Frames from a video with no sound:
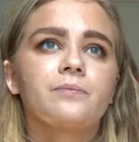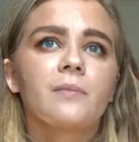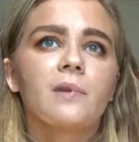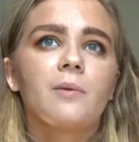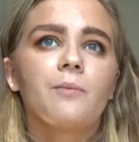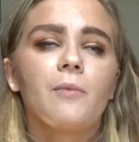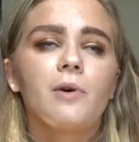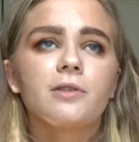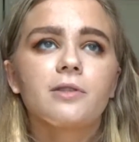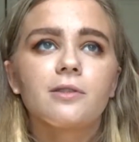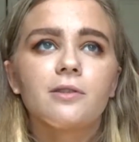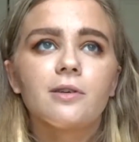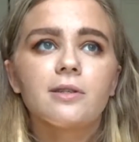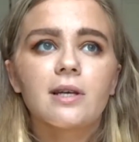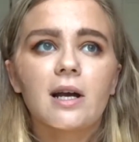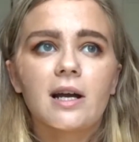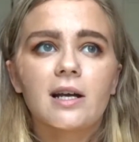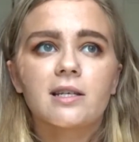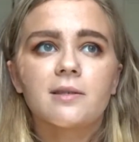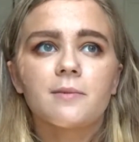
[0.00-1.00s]
most of those
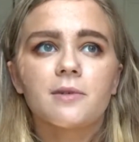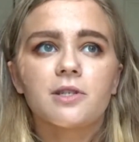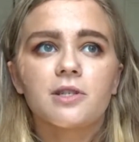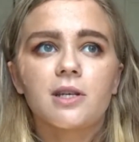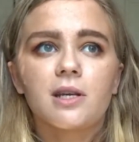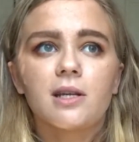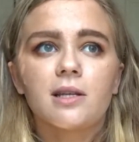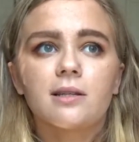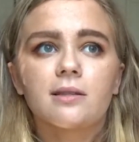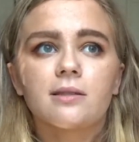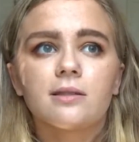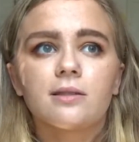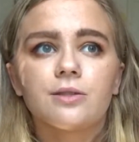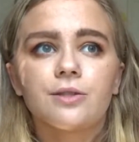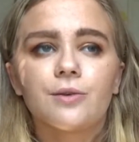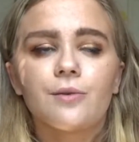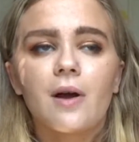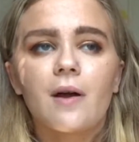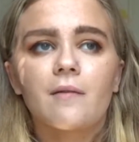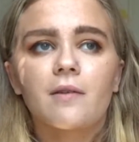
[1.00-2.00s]
ice machines
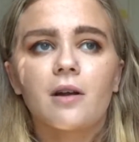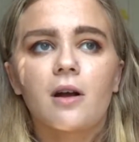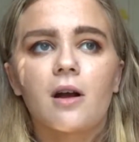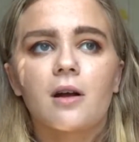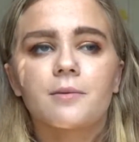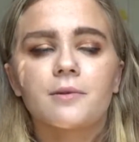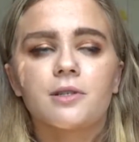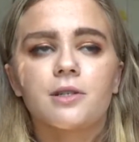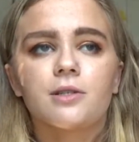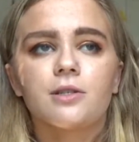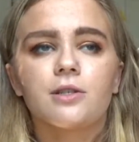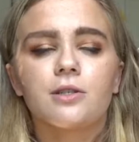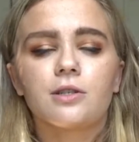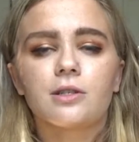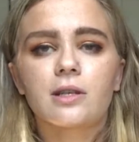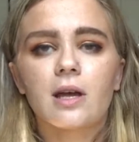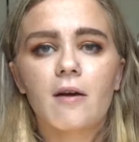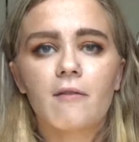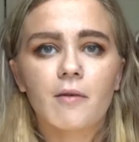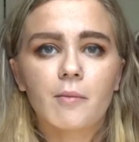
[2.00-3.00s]
do have an option to just
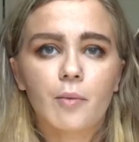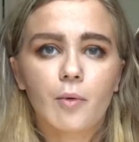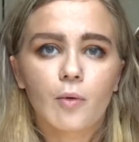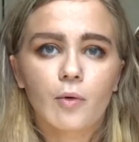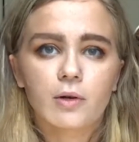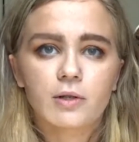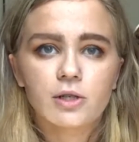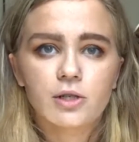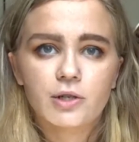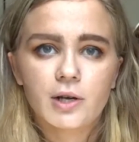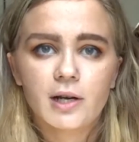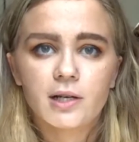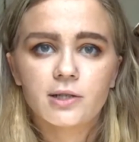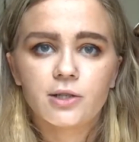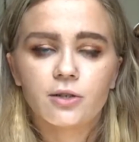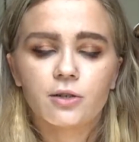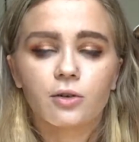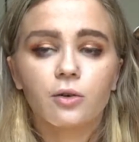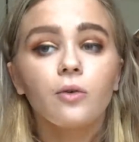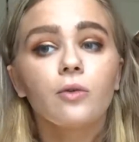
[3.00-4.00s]
have it poured straight
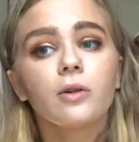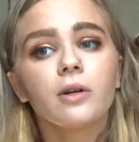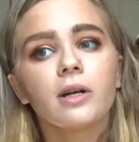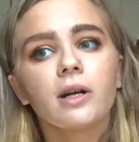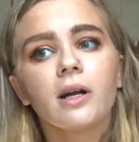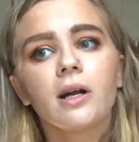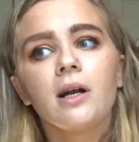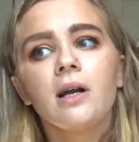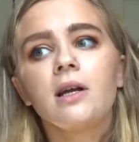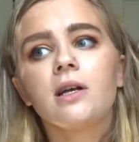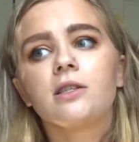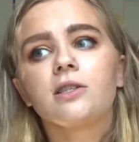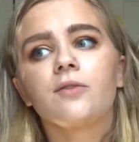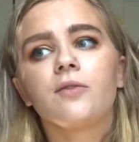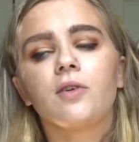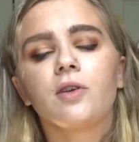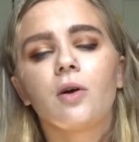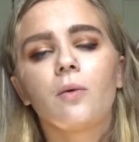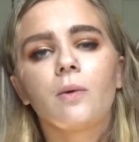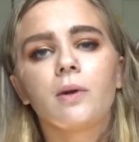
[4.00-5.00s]
into your cooler. So if
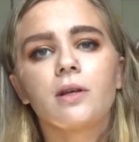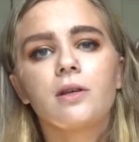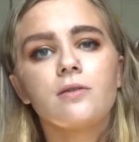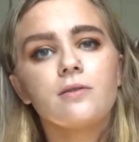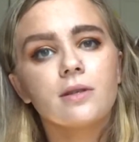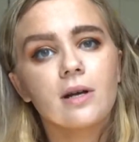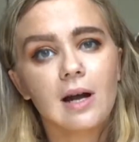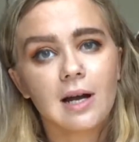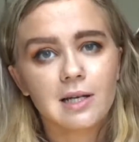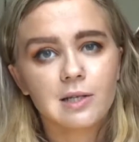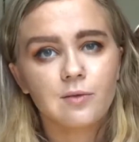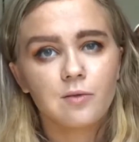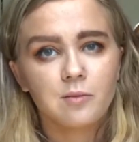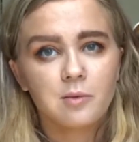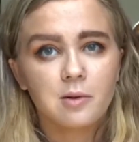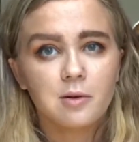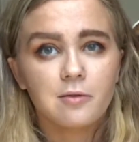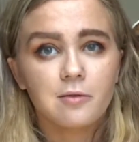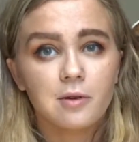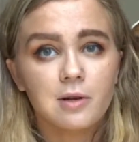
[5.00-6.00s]
you don't want to use ice from
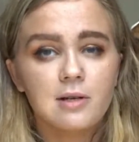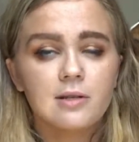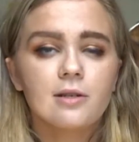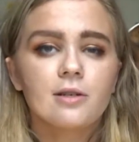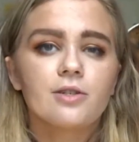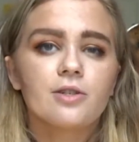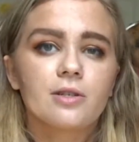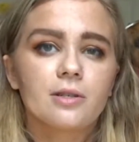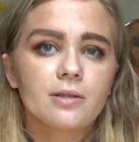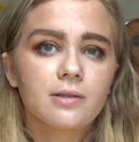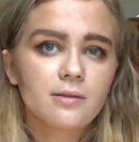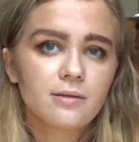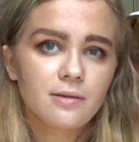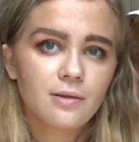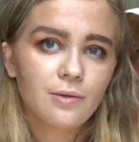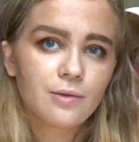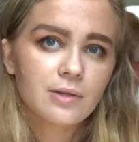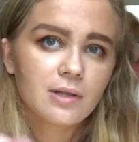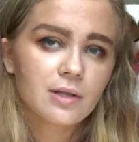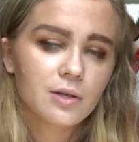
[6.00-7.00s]
your freezer, just
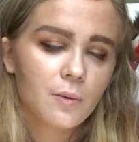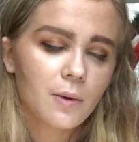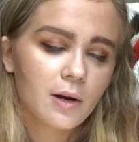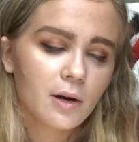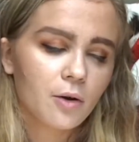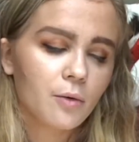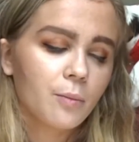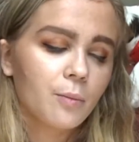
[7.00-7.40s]
use it to where it'll